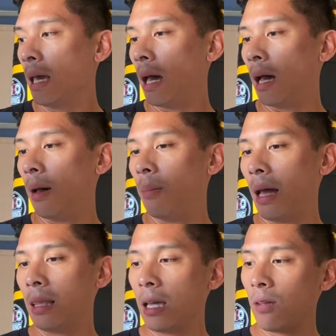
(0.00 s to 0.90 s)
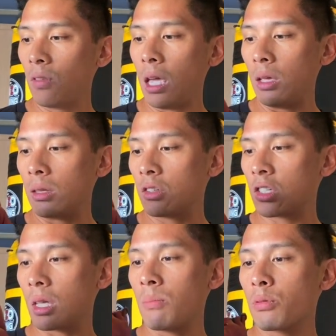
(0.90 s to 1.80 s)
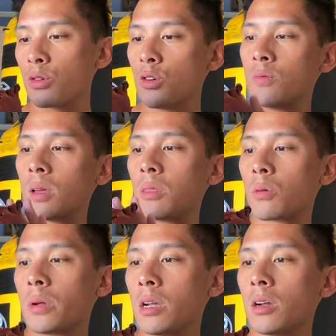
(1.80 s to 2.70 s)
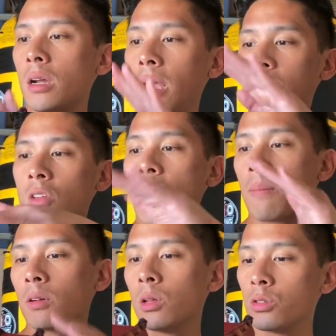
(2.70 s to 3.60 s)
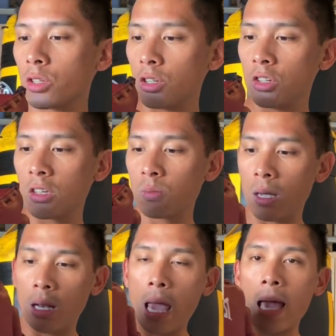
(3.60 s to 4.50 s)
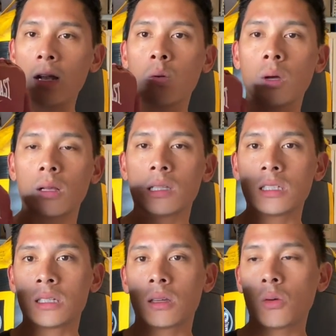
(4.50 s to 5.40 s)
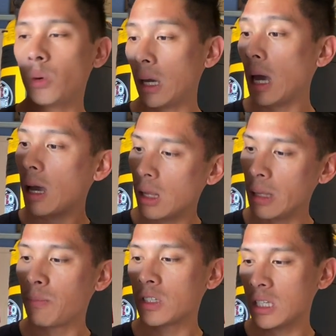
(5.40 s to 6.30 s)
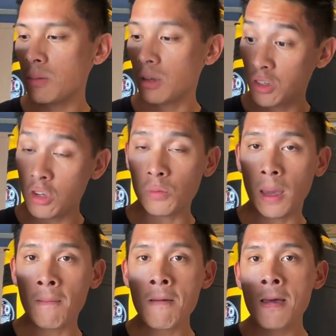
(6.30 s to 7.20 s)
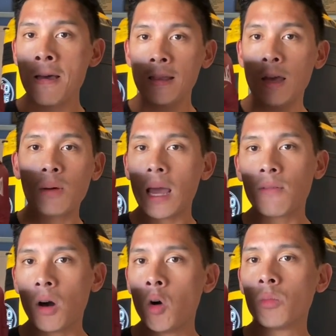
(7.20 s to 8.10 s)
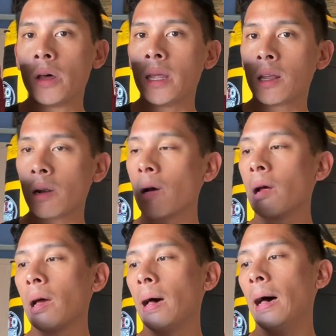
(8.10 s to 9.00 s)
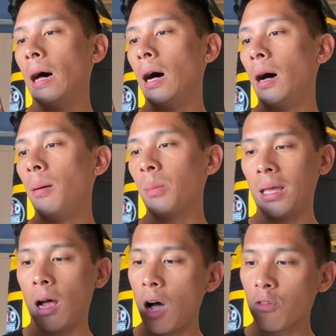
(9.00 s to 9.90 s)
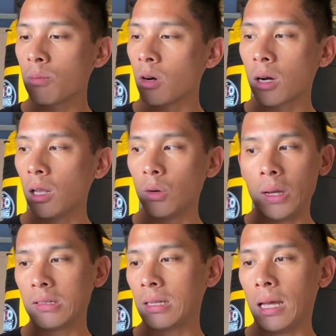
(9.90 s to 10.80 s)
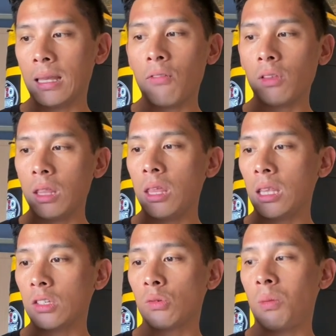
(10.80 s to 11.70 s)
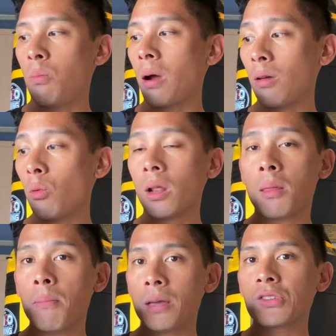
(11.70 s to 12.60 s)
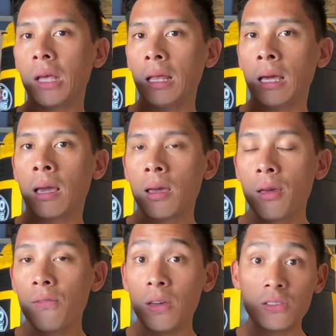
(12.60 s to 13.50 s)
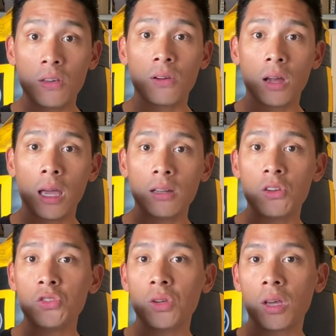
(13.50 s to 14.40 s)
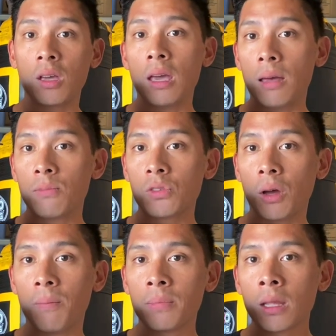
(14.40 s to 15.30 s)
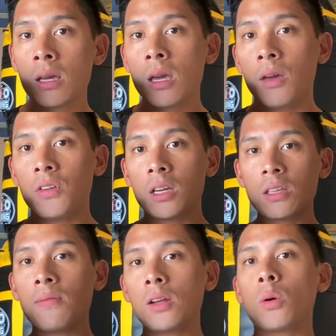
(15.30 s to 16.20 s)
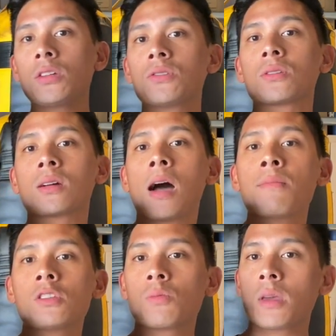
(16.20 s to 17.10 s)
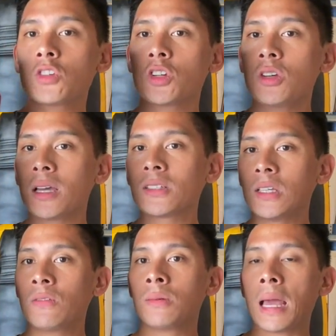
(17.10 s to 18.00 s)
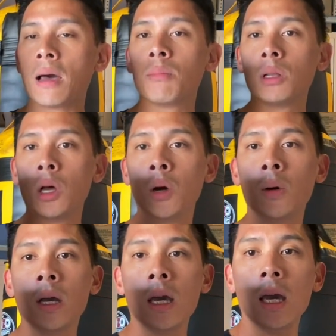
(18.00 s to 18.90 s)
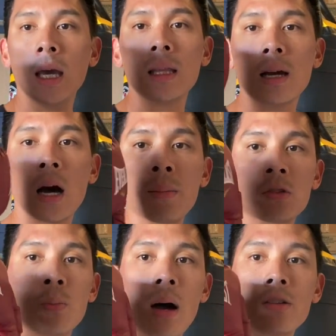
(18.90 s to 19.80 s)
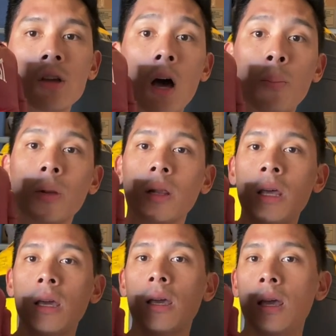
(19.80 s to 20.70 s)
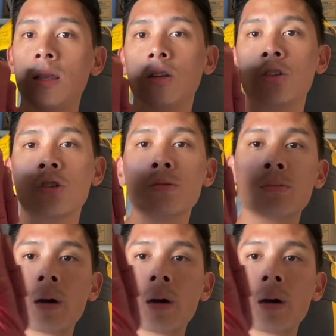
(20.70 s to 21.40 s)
Uh, I think if they just improved the rear and top closure adjustment, added quick clip, quick clip system, excuse me, they would have a home run hitter uh, and offer more colorways. And I definitely think this would be probably one of the best selling face saver headgears you can get. So if you guys have any questions or comments, make sure you guys leave them down below in the comments box. I'll put a link in the description